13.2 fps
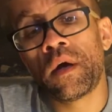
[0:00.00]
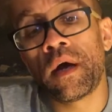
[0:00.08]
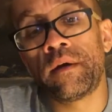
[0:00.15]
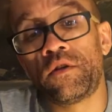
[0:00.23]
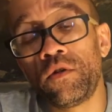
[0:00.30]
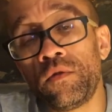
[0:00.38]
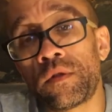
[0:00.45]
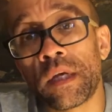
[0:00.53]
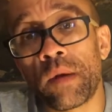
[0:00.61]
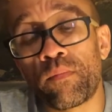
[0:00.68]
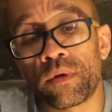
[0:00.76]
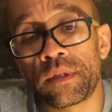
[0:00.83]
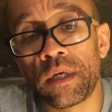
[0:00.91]
I do
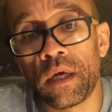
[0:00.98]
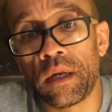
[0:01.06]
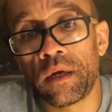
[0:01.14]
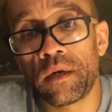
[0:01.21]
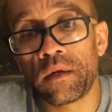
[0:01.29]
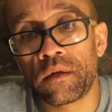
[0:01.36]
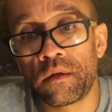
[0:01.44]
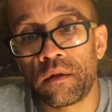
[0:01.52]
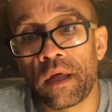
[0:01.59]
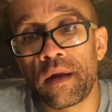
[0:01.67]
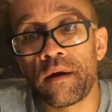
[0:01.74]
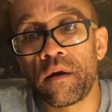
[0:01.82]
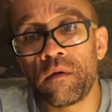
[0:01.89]
say pretend.
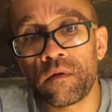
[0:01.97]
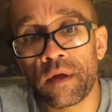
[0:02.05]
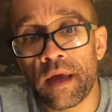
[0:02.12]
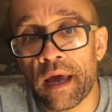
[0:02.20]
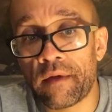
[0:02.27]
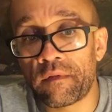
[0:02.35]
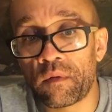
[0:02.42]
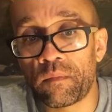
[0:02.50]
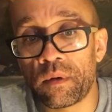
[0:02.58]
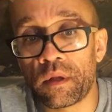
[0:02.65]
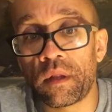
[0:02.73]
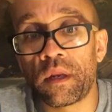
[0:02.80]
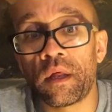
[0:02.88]
They know they have an
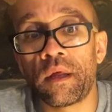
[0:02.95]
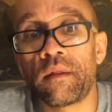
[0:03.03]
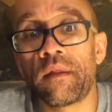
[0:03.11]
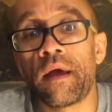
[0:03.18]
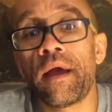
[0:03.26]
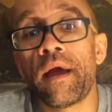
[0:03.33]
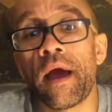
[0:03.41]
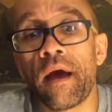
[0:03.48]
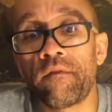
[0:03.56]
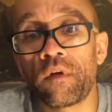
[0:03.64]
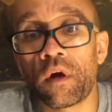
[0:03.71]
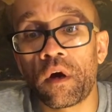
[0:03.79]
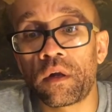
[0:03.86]
ability, they
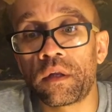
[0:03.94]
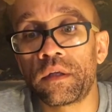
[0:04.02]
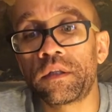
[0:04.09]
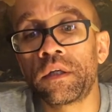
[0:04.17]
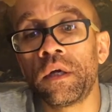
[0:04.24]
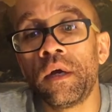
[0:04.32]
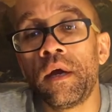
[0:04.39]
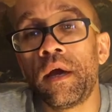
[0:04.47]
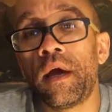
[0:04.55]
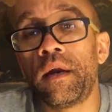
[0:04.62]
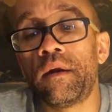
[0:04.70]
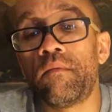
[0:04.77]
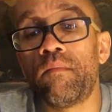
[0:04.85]
have knowledge,
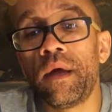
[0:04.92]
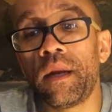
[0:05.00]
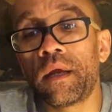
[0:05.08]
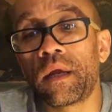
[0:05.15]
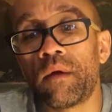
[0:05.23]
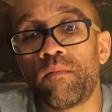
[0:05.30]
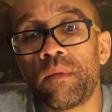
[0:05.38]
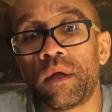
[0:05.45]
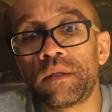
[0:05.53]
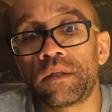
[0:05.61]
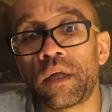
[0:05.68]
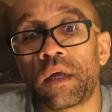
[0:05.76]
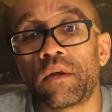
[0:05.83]
and admitting it
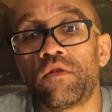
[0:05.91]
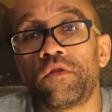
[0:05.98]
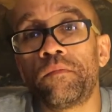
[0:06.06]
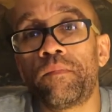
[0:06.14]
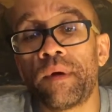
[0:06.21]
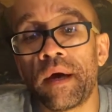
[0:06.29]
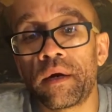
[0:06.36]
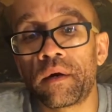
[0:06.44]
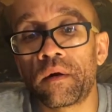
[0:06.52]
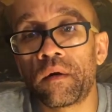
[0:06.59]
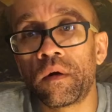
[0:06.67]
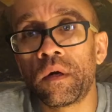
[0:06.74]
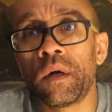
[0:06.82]
means they can do
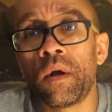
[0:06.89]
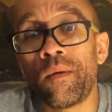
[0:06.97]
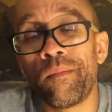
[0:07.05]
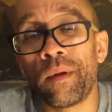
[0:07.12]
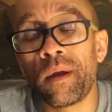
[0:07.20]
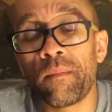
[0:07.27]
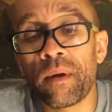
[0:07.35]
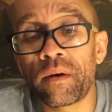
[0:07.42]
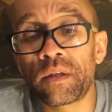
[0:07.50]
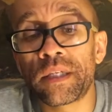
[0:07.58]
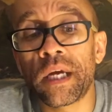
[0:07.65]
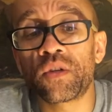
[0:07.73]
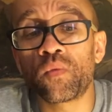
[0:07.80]
better. Being
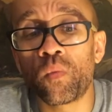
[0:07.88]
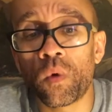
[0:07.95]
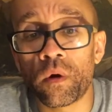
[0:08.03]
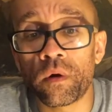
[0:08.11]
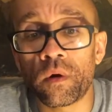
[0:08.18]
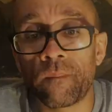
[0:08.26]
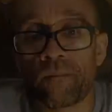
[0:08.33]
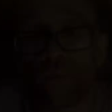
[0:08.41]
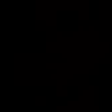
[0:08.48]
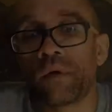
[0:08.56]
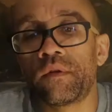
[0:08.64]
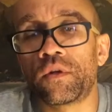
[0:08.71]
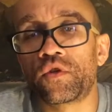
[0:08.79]
better takes work.
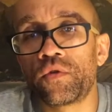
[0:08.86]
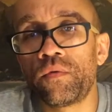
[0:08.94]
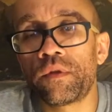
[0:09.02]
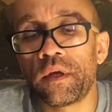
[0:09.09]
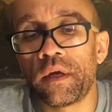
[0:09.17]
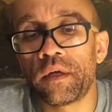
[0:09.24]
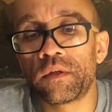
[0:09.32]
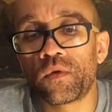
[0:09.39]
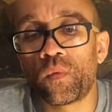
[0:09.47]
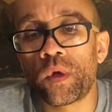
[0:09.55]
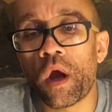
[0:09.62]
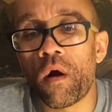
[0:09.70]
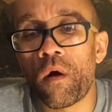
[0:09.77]
The truth is,
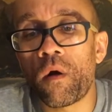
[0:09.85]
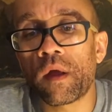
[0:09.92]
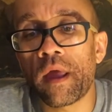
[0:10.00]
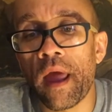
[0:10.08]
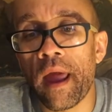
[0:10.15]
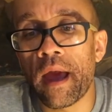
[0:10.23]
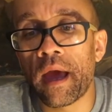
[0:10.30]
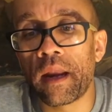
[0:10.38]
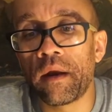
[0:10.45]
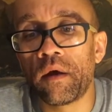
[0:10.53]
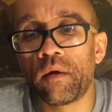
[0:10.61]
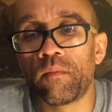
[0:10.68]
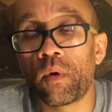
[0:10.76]
we all
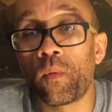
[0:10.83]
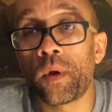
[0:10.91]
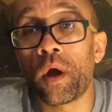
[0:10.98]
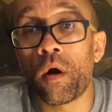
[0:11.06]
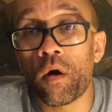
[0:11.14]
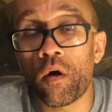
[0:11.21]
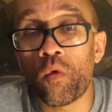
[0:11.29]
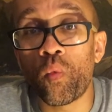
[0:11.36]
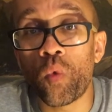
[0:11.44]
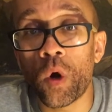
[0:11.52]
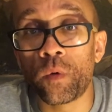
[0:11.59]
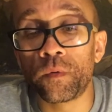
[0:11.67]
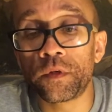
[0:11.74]
can, but we all
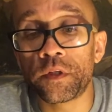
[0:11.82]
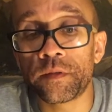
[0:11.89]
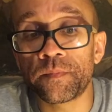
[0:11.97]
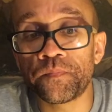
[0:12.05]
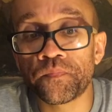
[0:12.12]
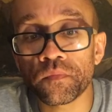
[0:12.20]
won't.